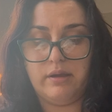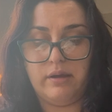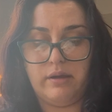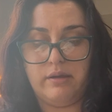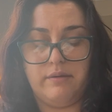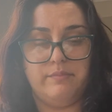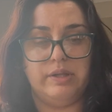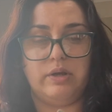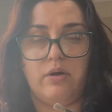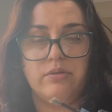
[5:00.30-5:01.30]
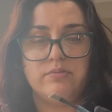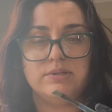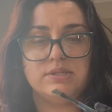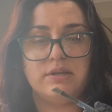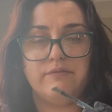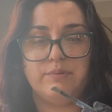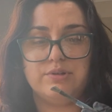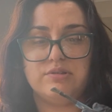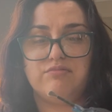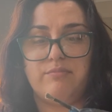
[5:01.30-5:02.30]
But all the ones that I've
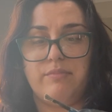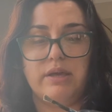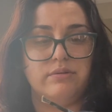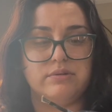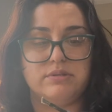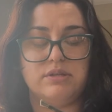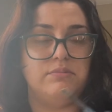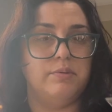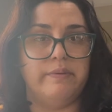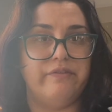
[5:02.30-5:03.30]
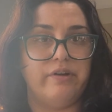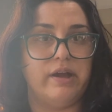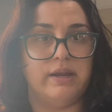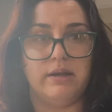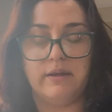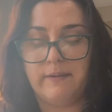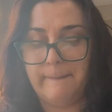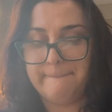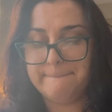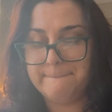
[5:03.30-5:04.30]
purchased from Michael's seem to be fine.
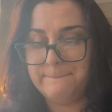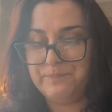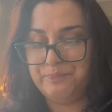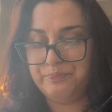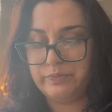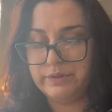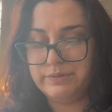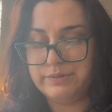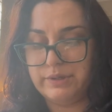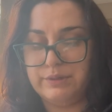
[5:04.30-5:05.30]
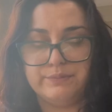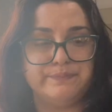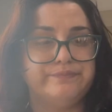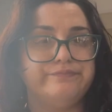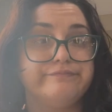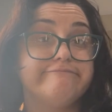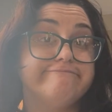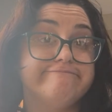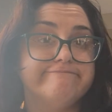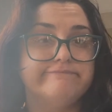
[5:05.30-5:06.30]
So,
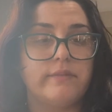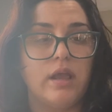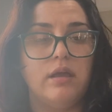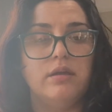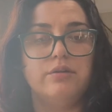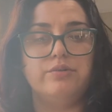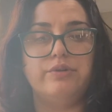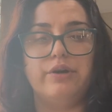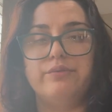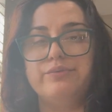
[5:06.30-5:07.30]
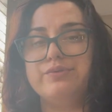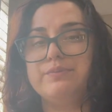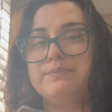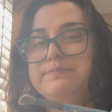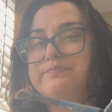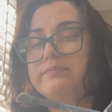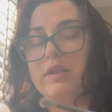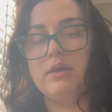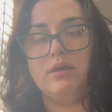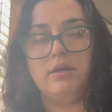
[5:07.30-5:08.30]
who knows?
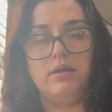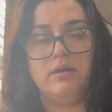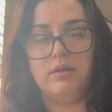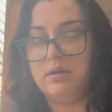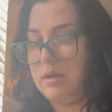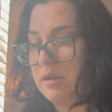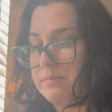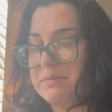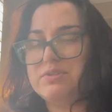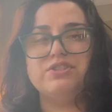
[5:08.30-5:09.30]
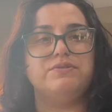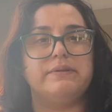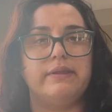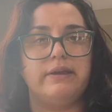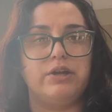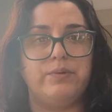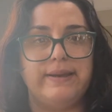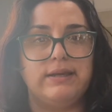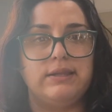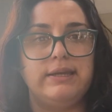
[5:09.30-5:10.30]
I'm just doing like a
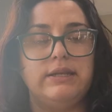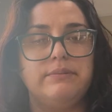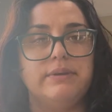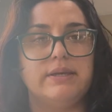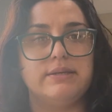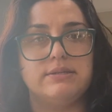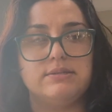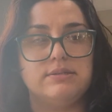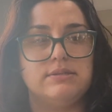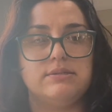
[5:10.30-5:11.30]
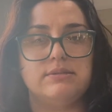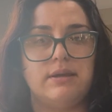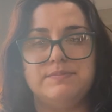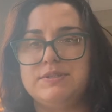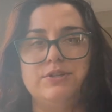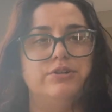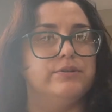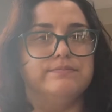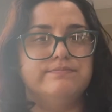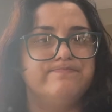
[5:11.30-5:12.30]
quick clean because I'm
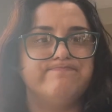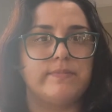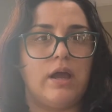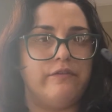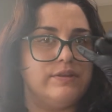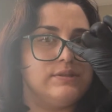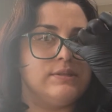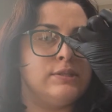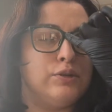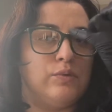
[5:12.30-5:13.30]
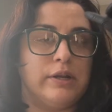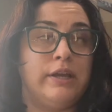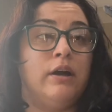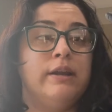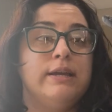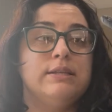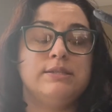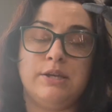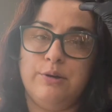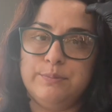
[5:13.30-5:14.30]
still obviously still working on it,
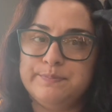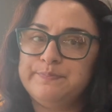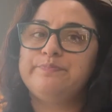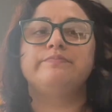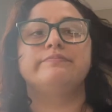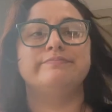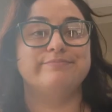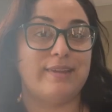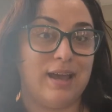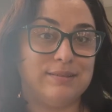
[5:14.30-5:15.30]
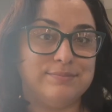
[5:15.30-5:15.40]
so yeah.